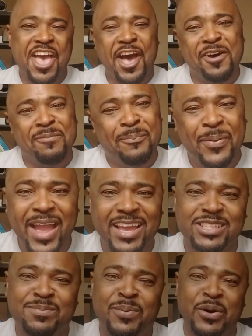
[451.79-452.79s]
a
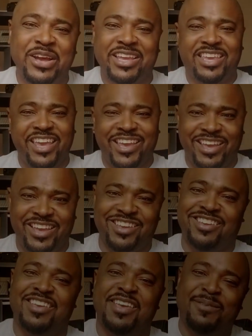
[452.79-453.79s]
passport
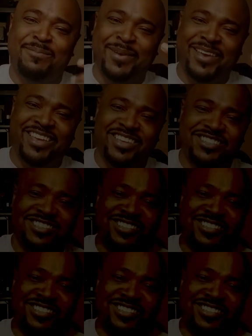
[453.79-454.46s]
king. Peace.